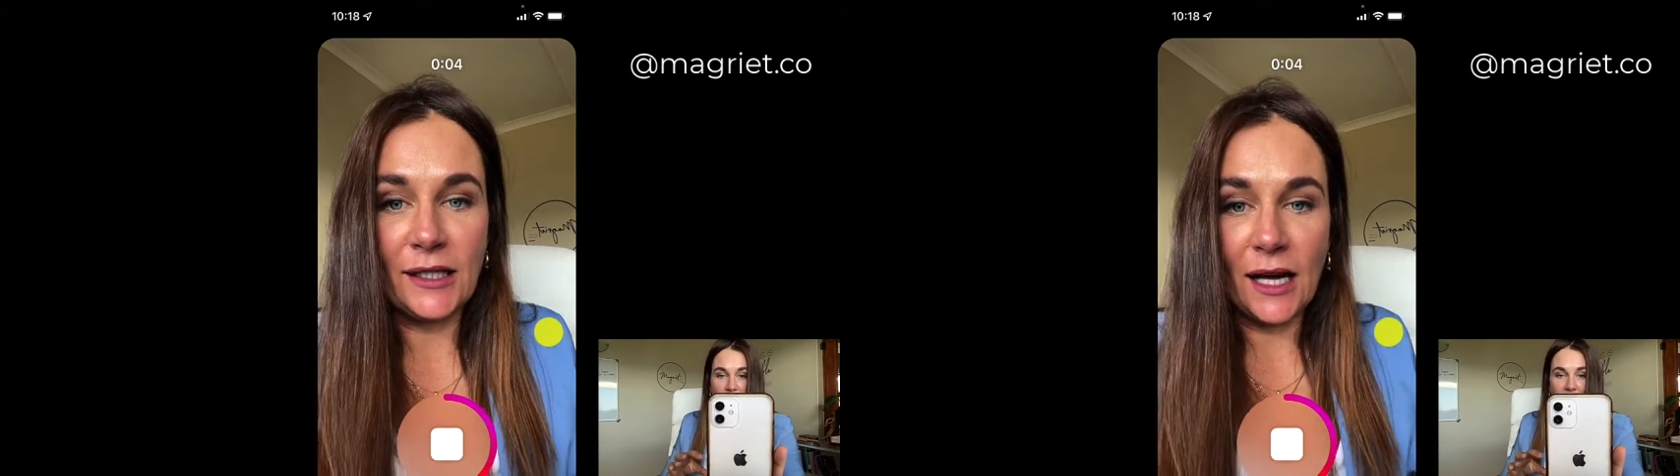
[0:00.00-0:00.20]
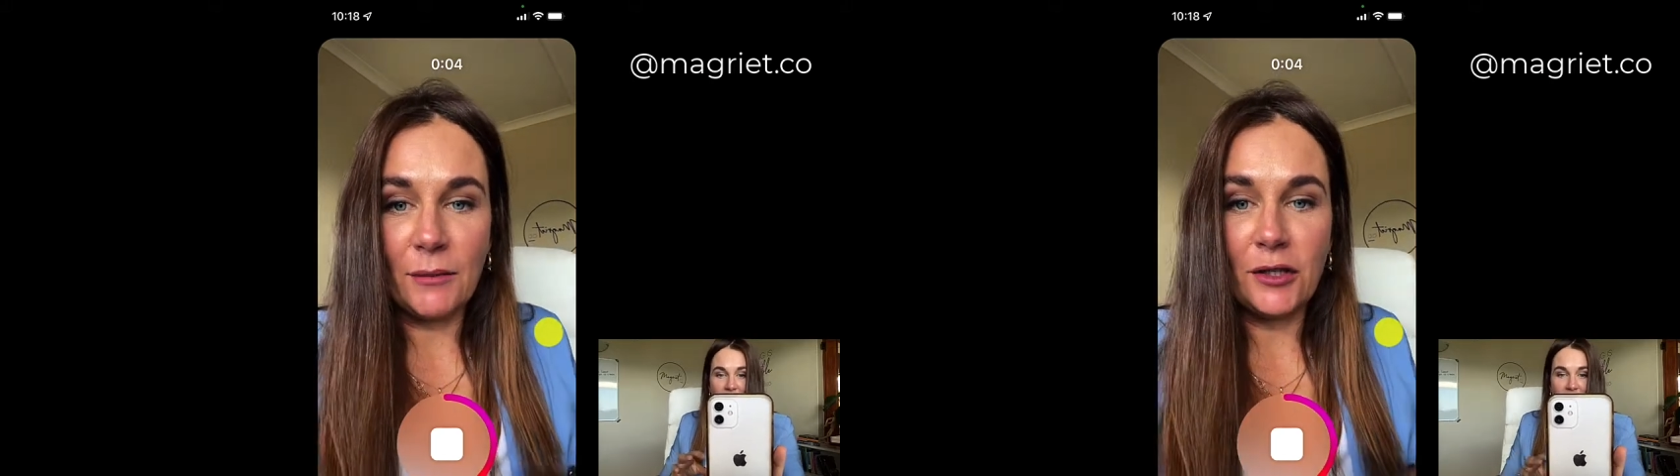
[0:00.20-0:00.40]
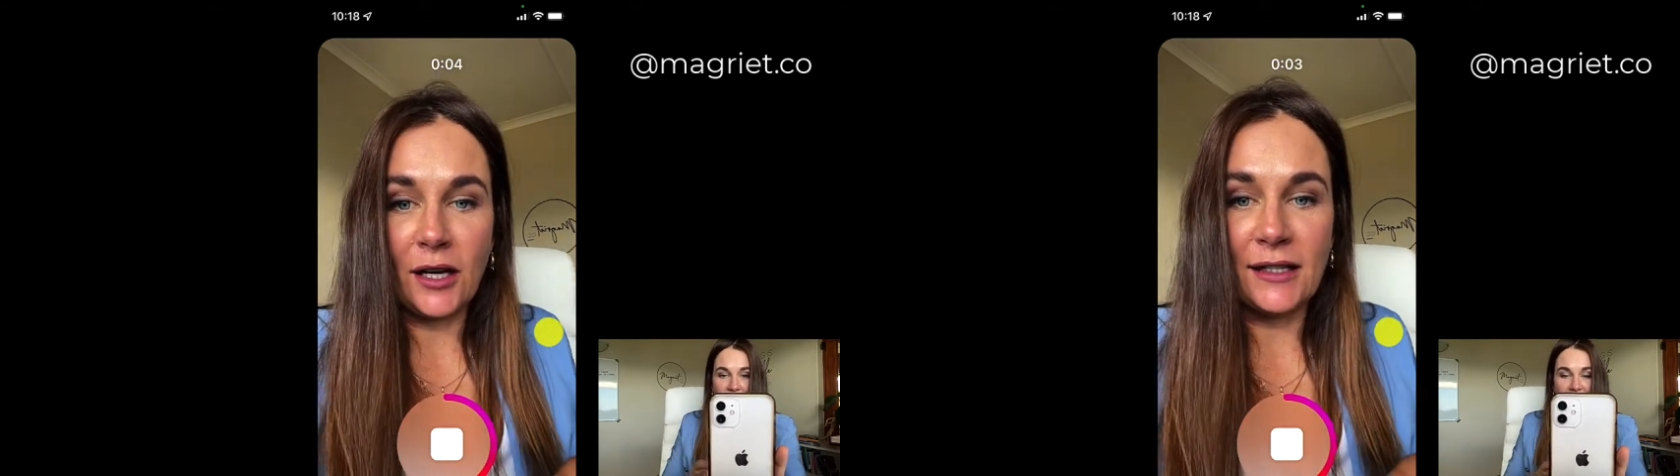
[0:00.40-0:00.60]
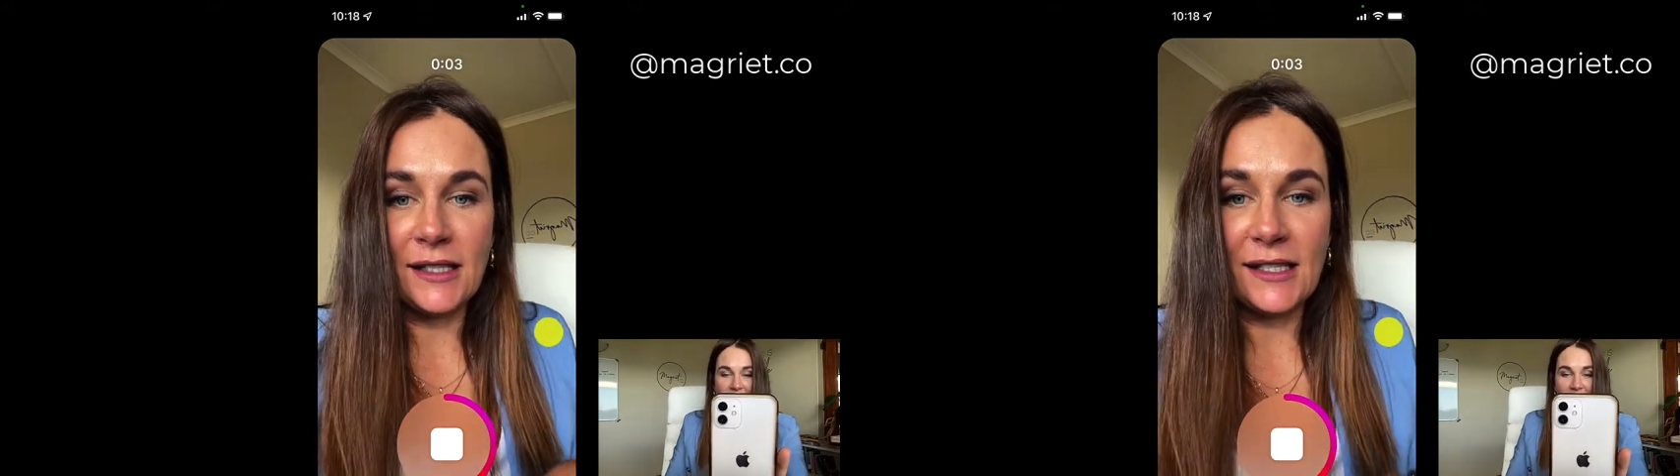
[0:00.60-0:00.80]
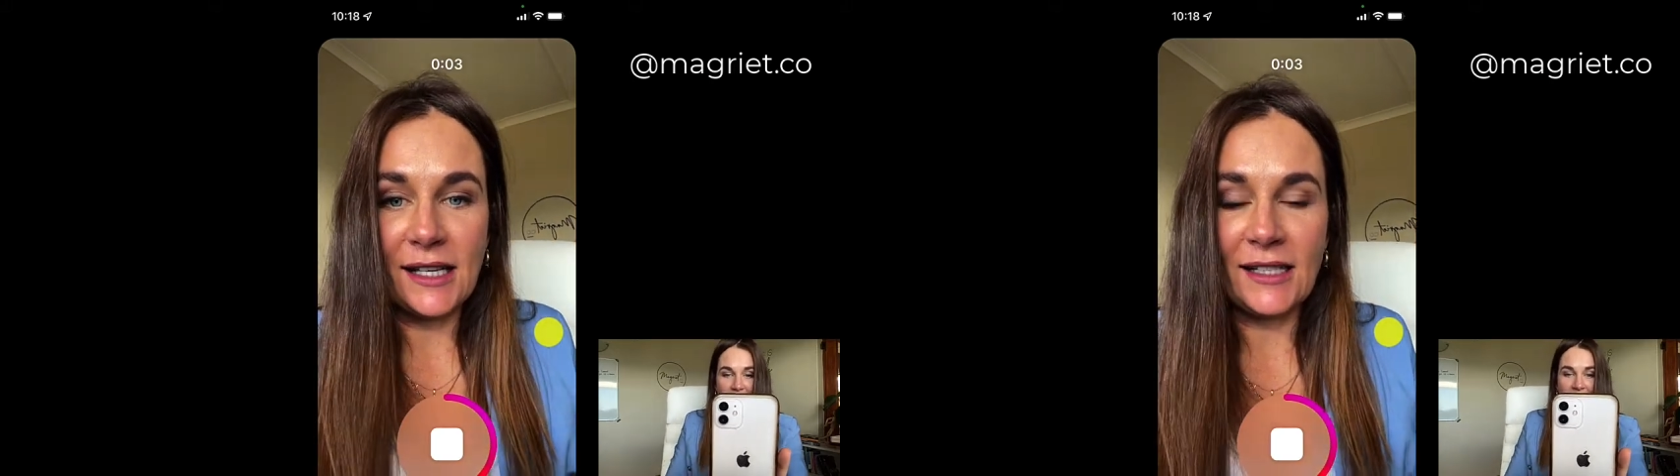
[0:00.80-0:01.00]
go and sit
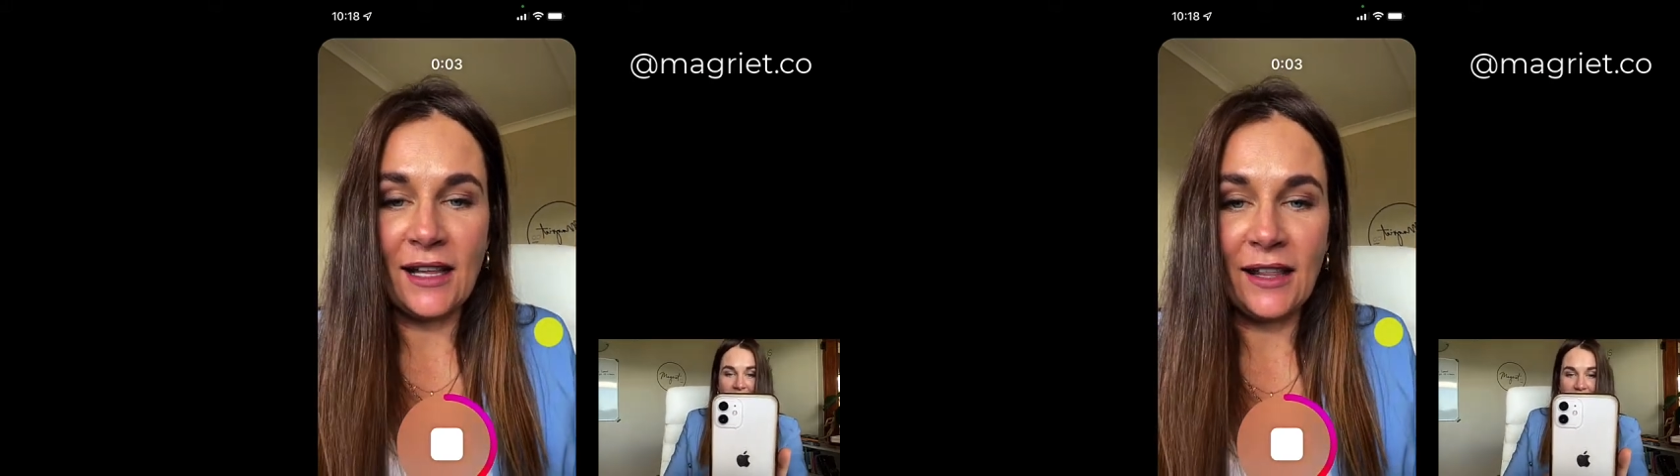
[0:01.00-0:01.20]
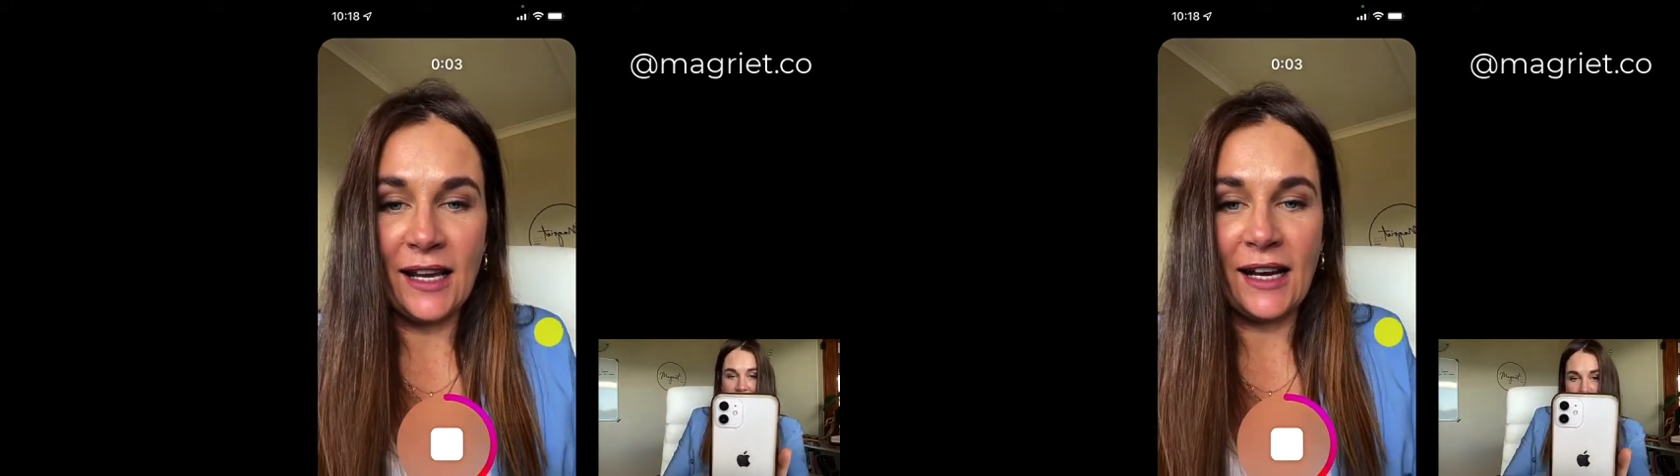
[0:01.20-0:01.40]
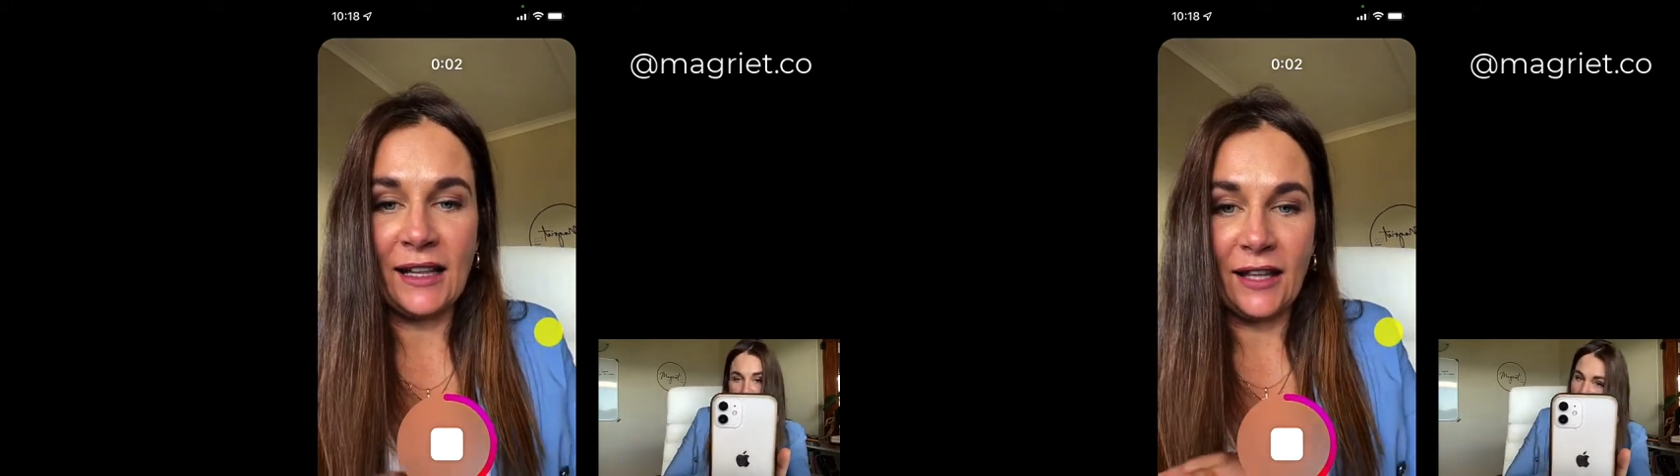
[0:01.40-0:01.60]
and then at the